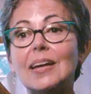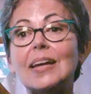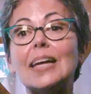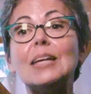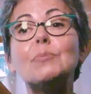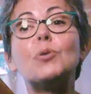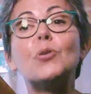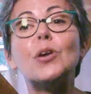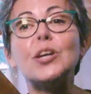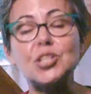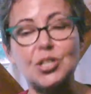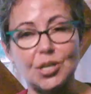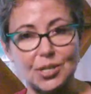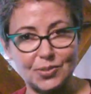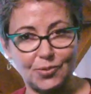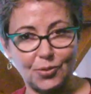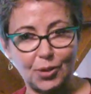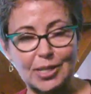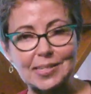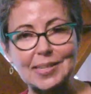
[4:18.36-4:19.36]
In
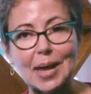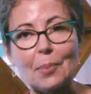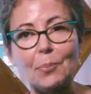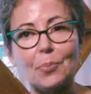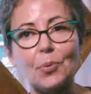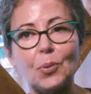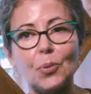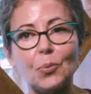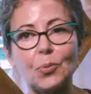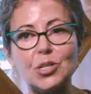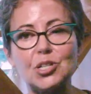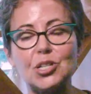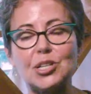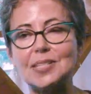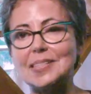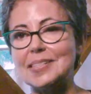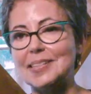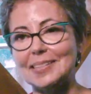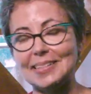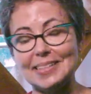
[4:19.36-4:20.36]
Mauritius, for example, which
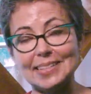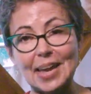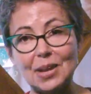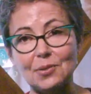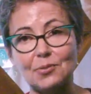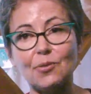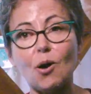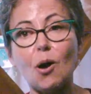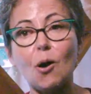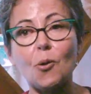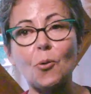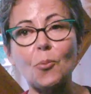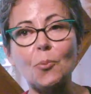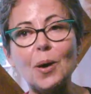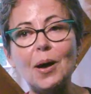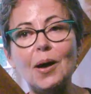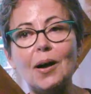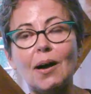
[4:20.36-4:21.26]
is the native home